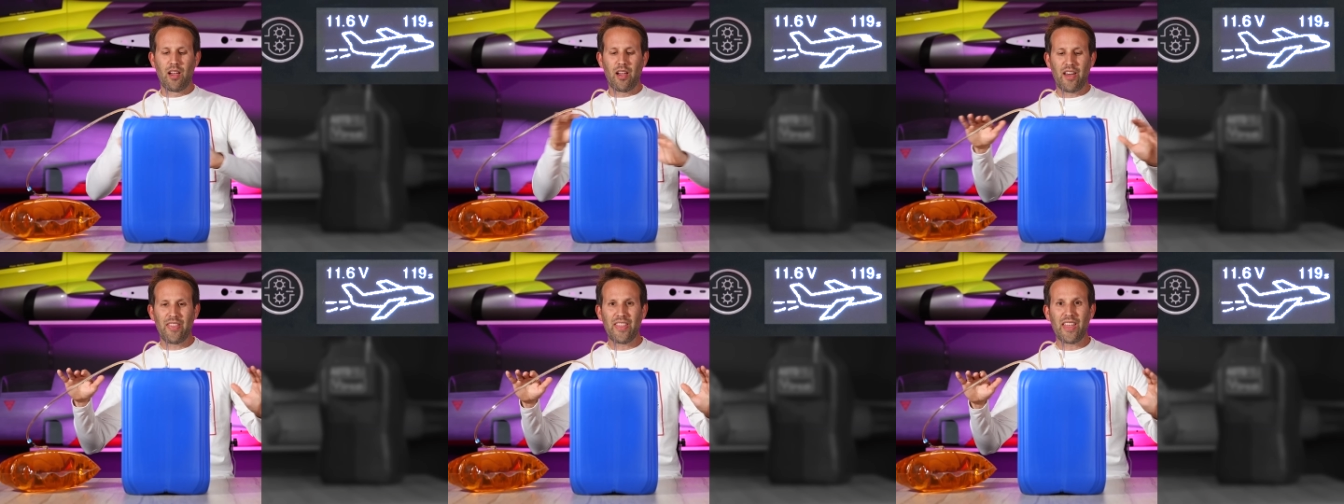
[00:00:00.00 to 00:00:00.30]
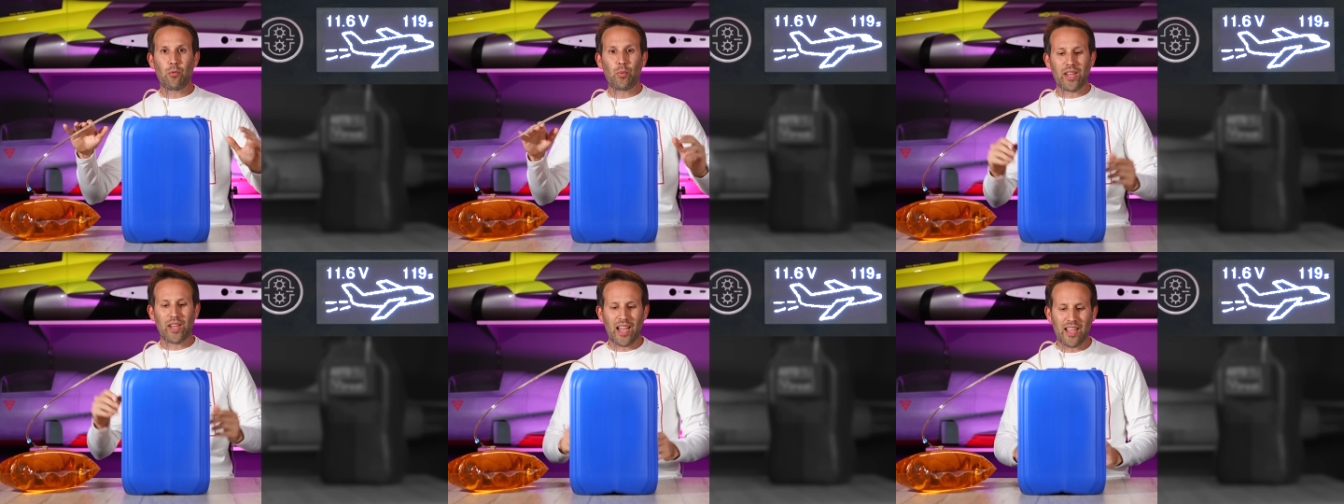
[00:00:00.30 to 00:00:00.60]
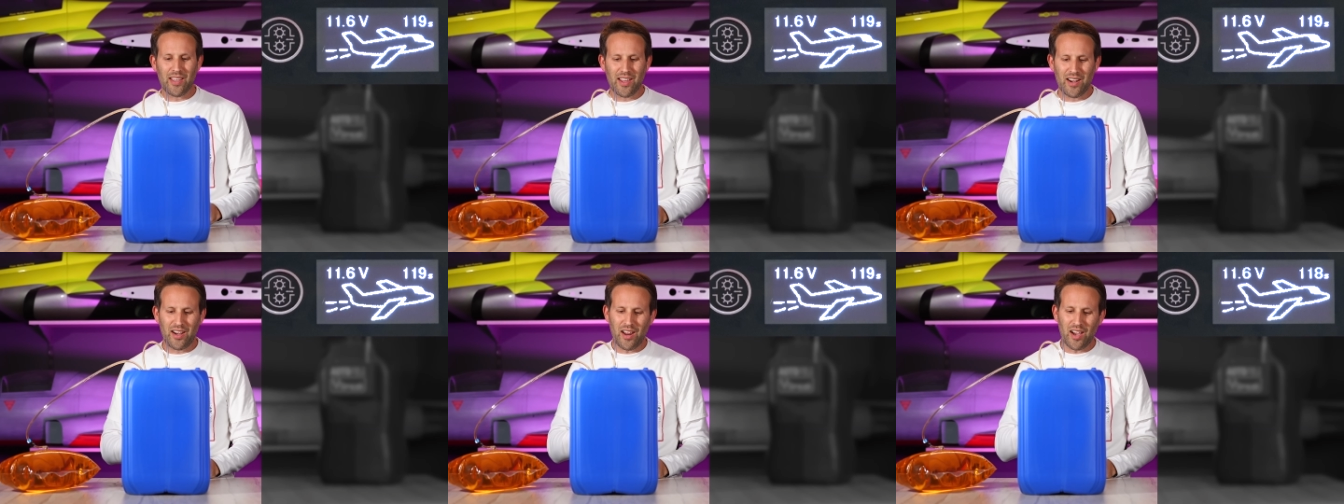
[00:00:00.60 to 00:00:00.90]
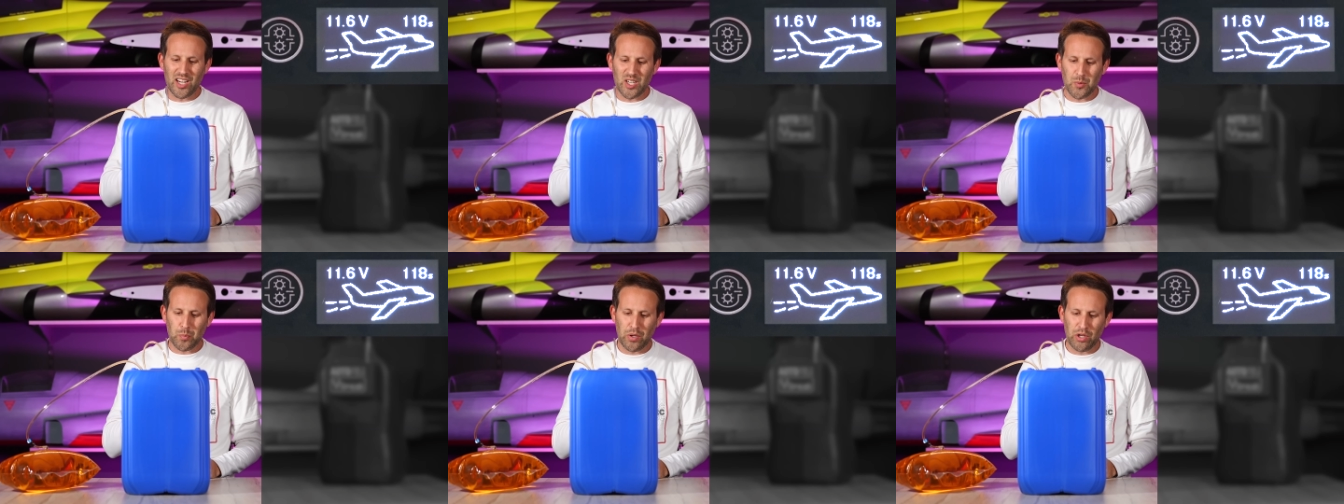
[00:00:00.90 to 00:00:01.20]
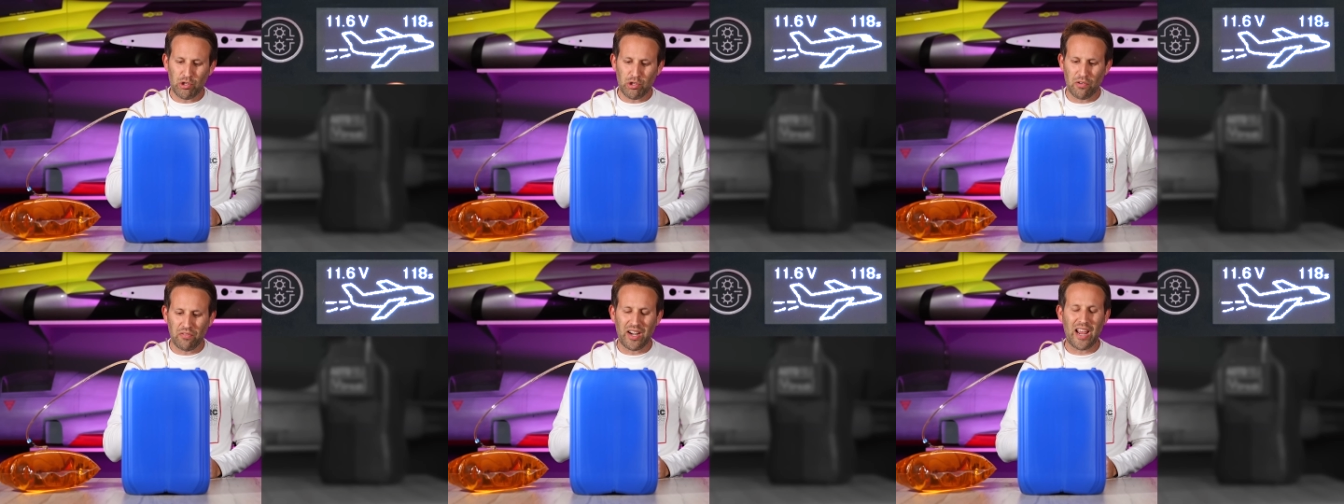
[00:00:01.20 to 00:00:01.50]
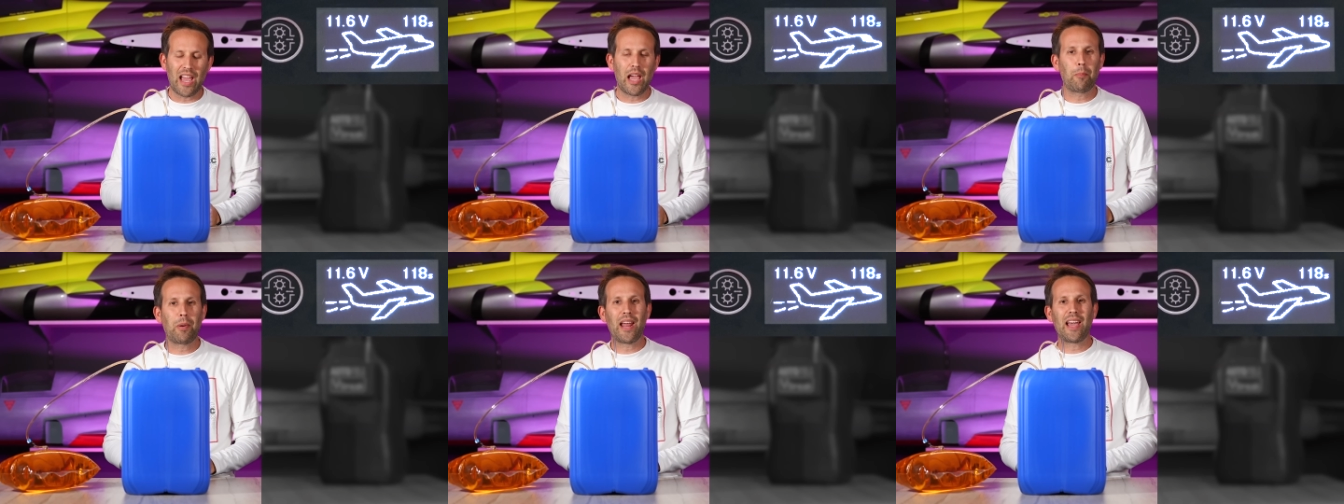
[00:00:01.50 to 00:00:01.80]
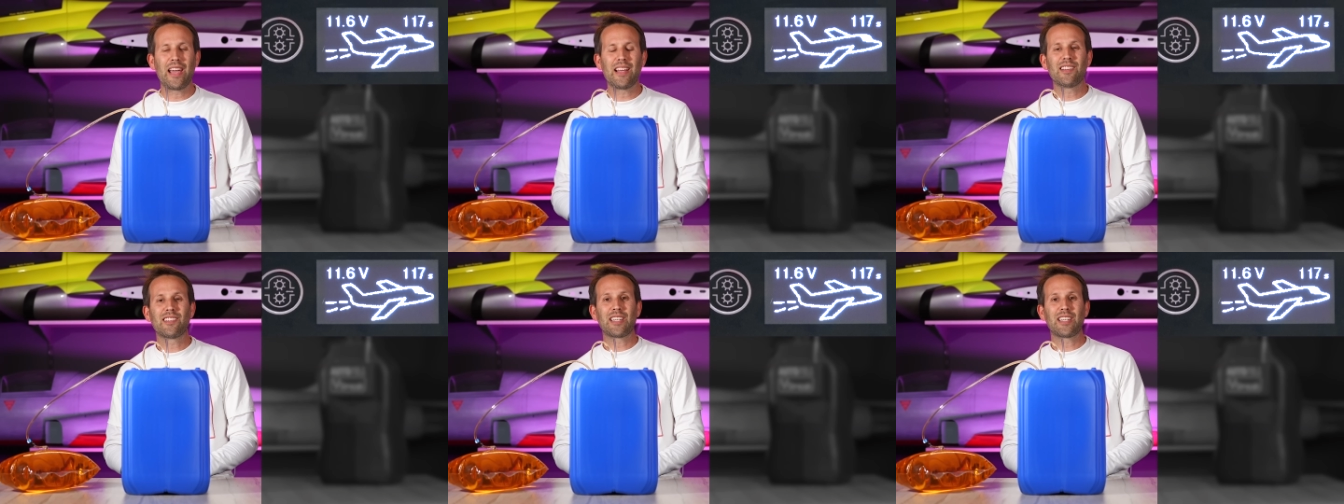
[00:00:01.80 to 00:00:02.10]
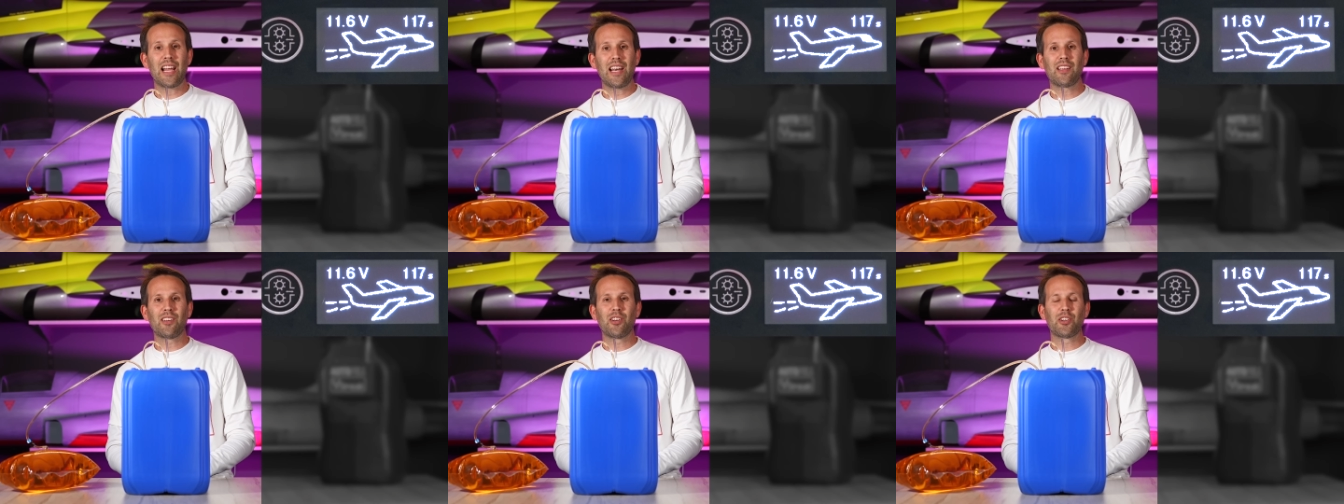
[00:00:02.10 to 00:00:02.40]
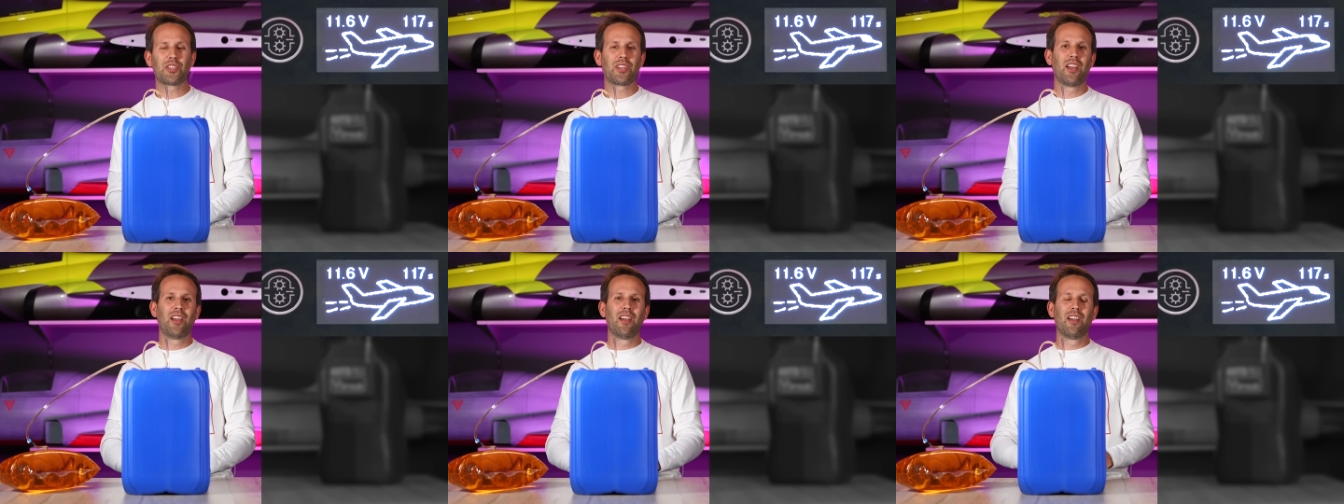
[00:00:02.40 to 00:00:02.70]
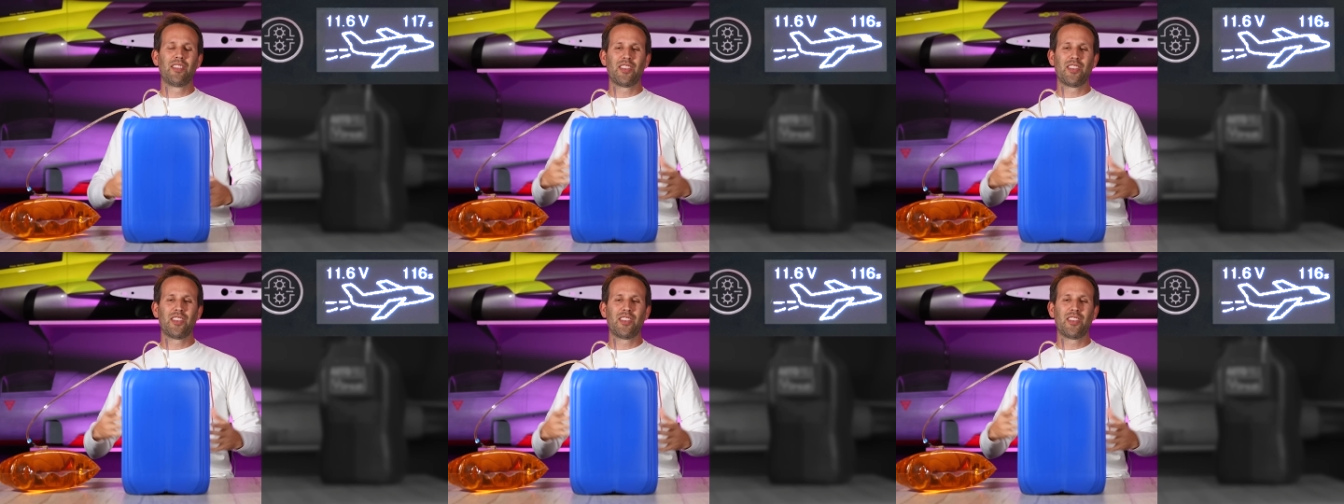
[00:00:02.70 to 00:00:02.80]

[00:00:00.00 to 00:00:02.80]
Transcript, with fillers: and then we get a nice picture of an airplane telling us